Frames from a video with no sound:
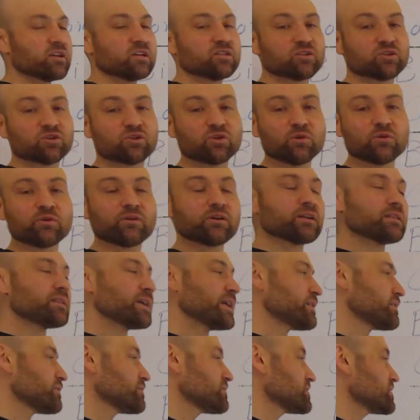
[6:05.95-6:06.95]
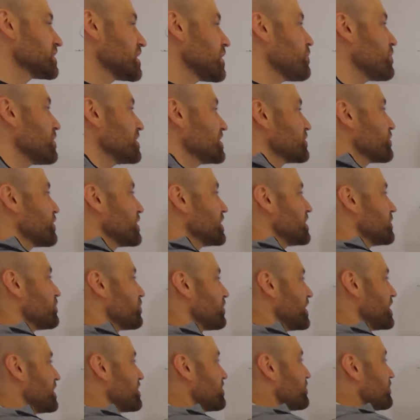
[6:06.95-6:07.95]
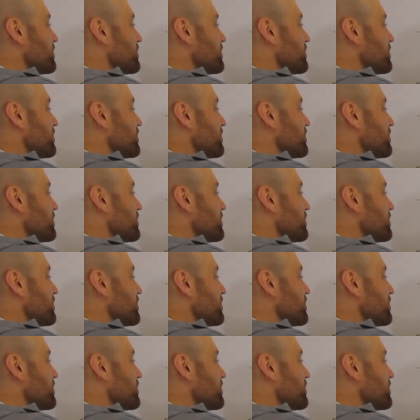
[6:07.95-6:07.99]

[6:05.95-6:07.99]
Sooner or later, someone's going to break